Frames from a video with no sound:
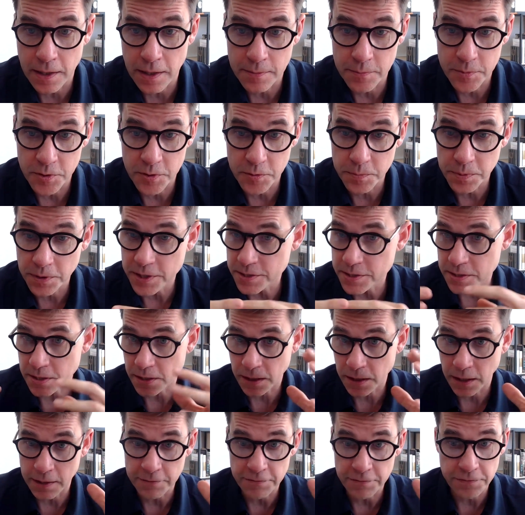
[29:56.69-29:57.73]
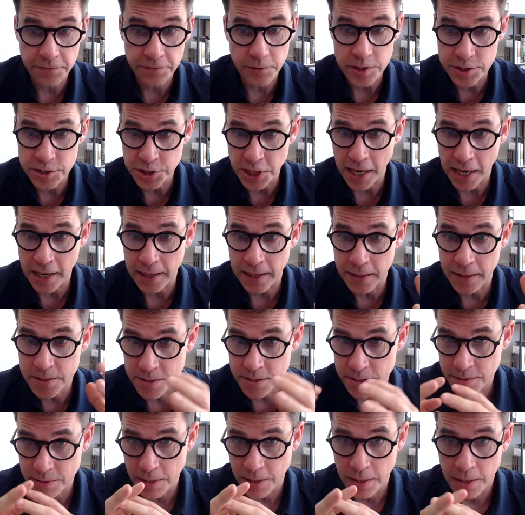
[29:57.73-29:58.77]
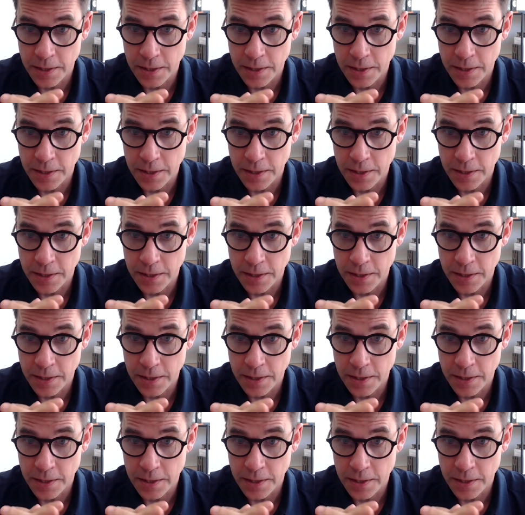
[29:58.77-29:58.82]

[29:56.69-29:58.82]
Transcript: who plays a kind of free jazz